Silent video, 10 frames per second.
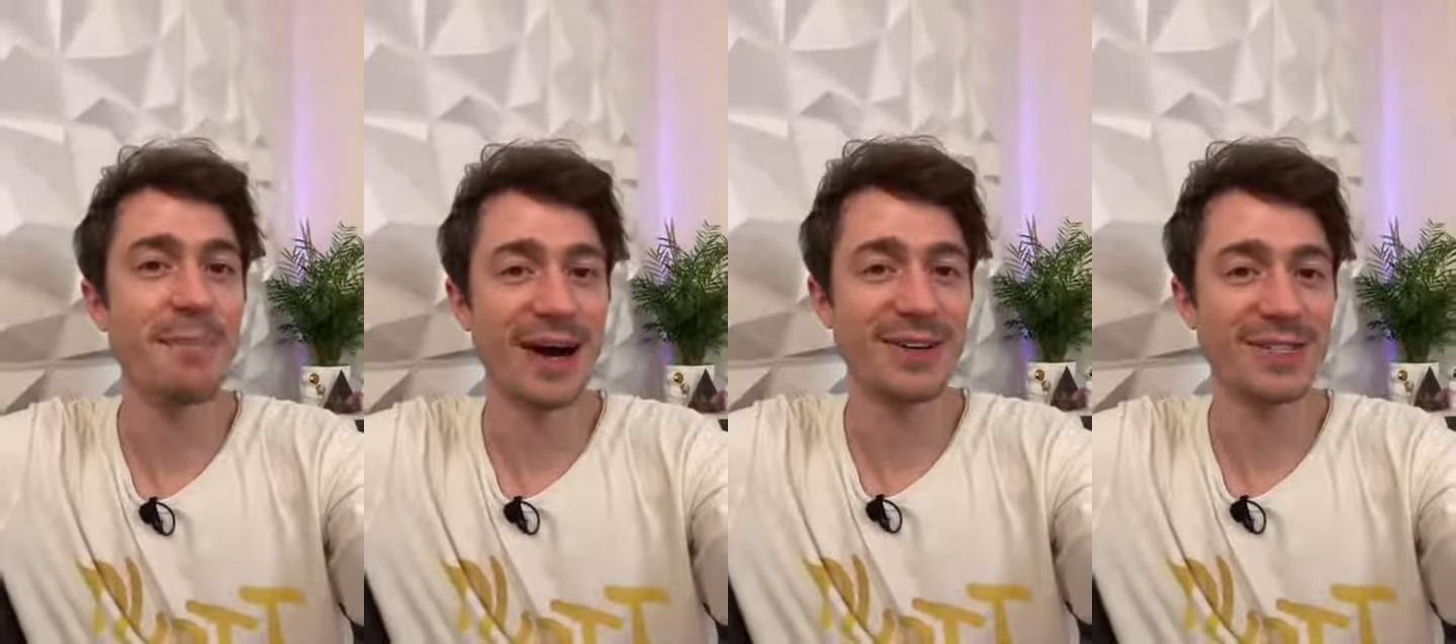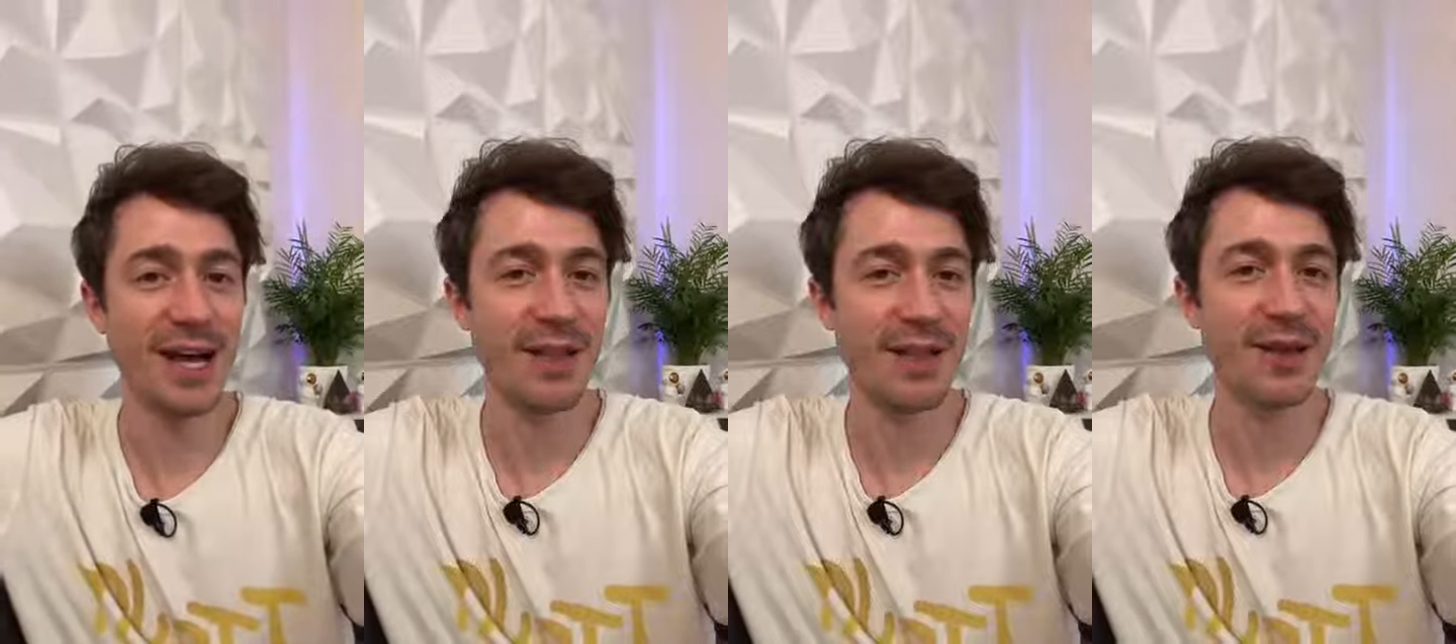about
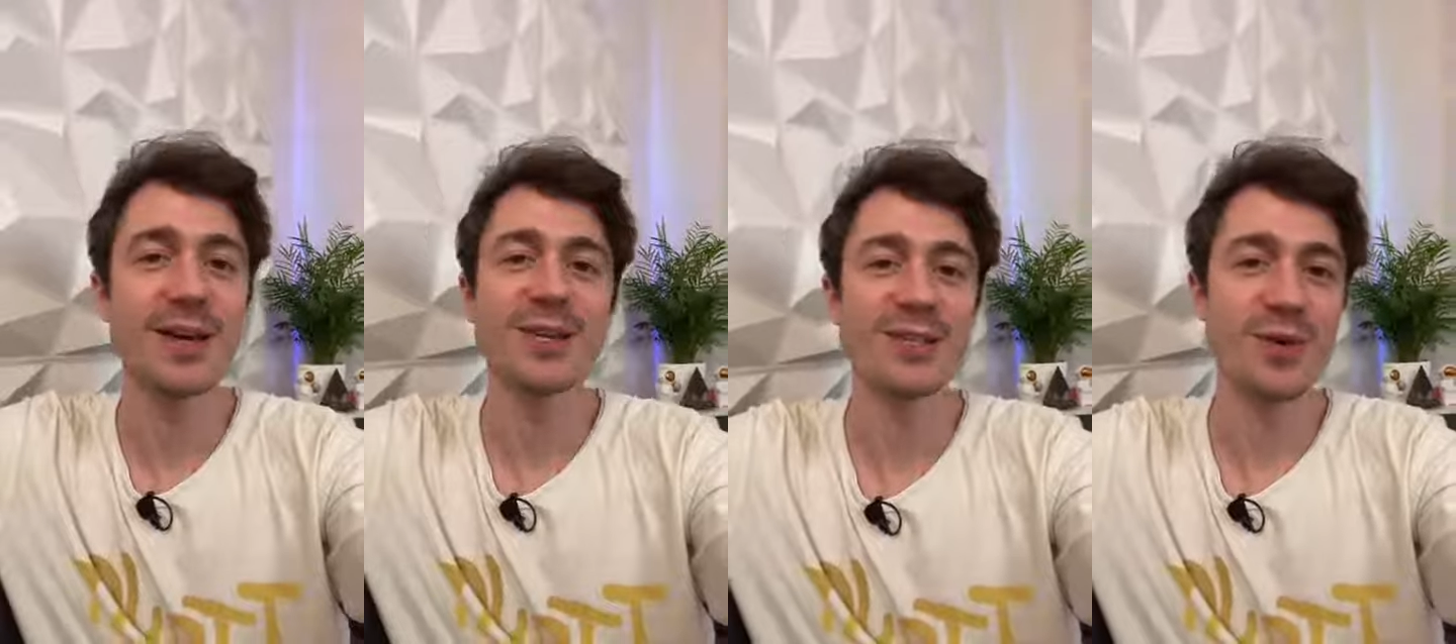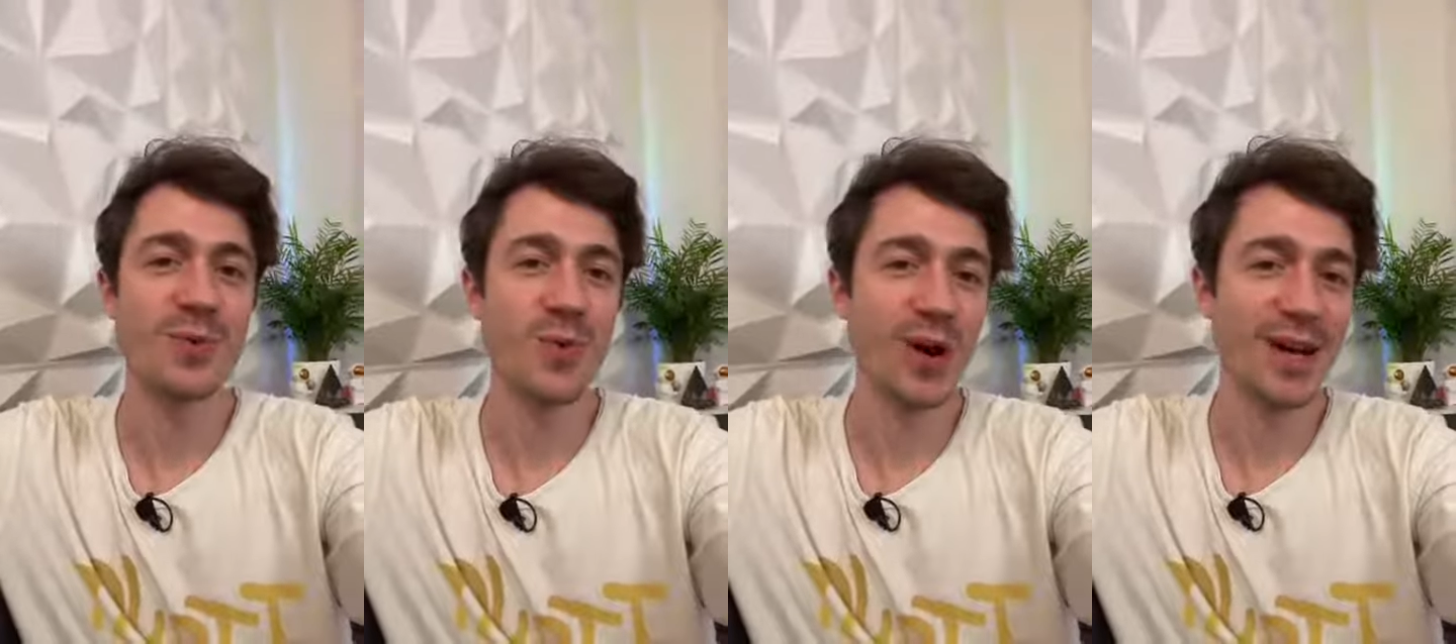death. So
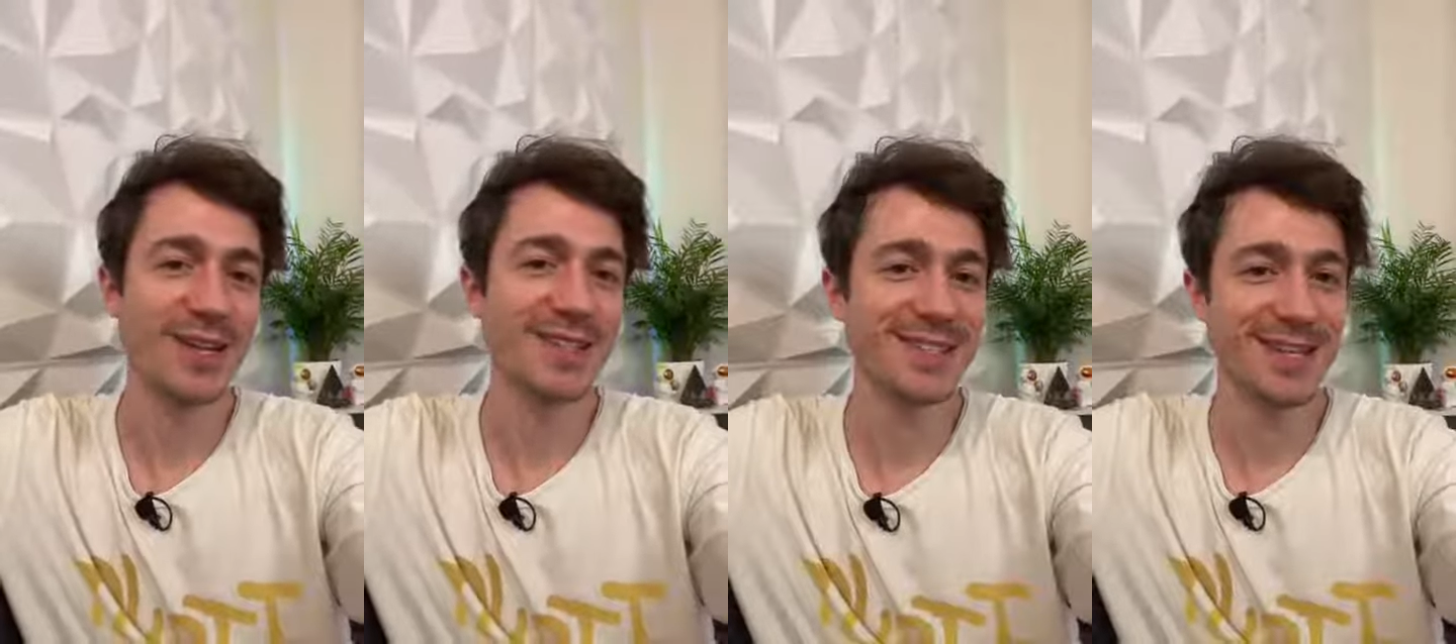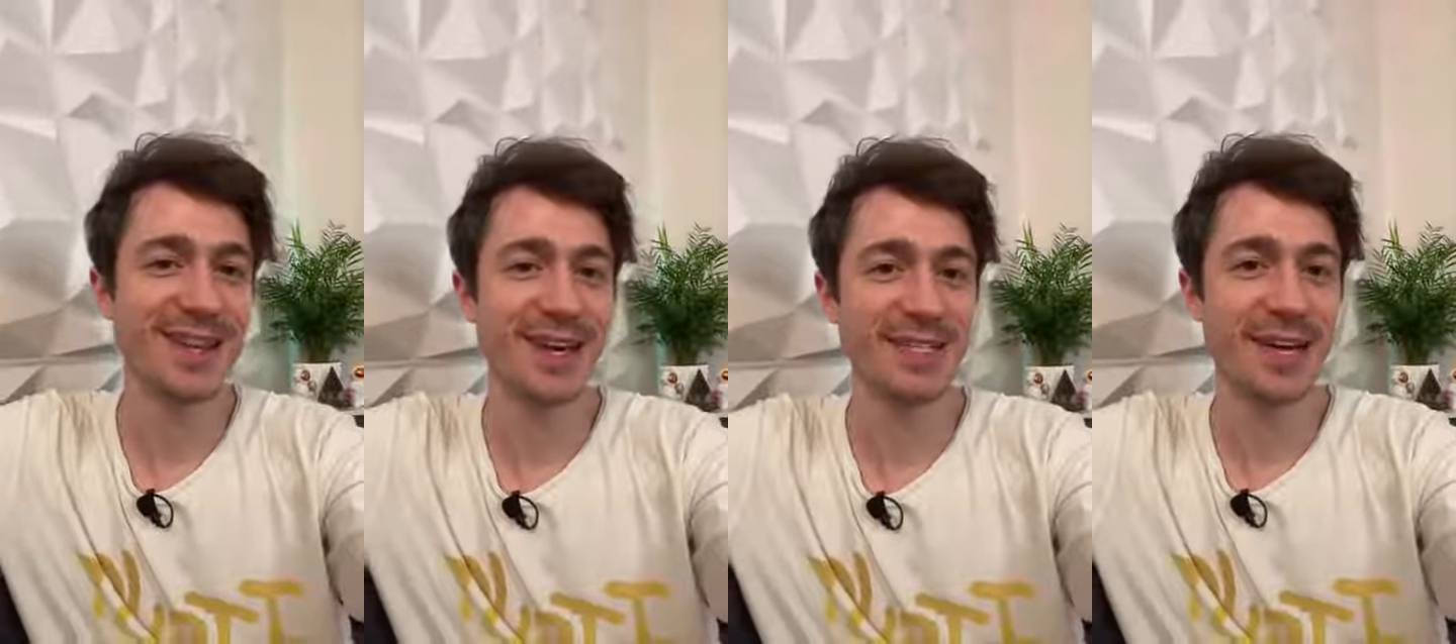what
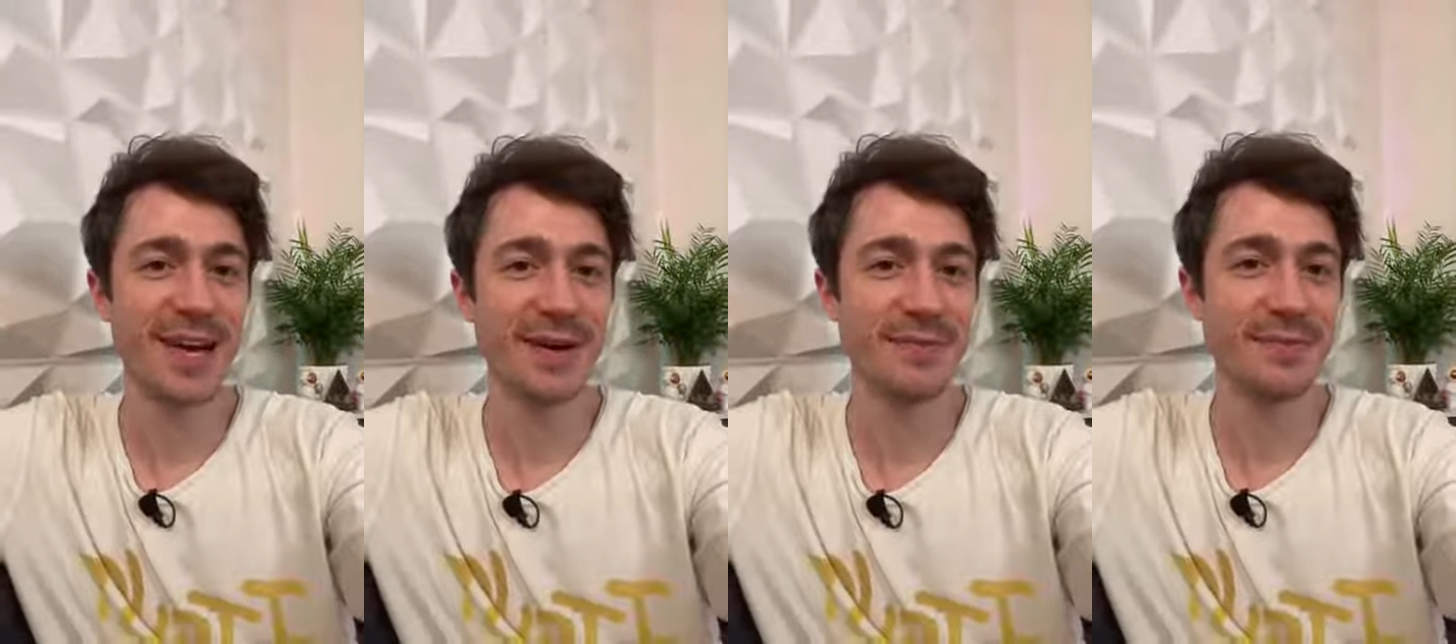did they say?